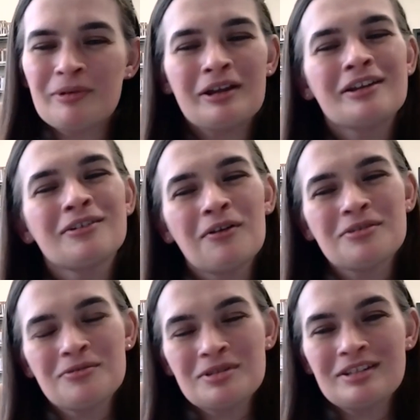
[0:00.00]
but I can
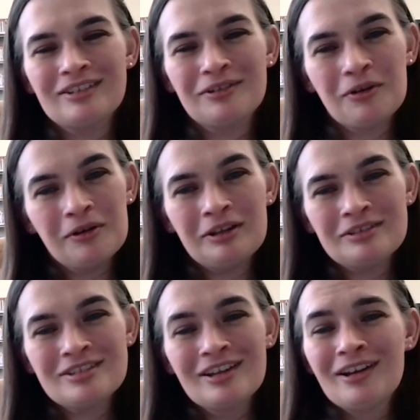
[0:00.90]
also see like
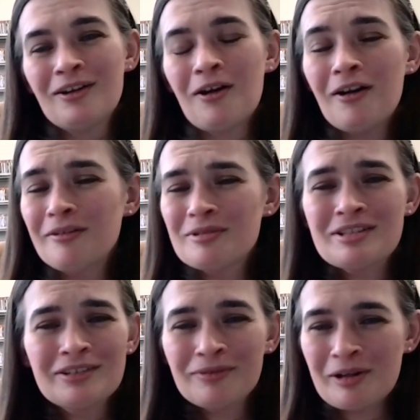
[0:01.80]
Hoodie's heart was
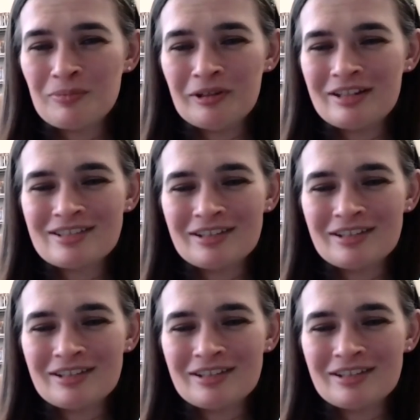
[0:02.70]
in the right place.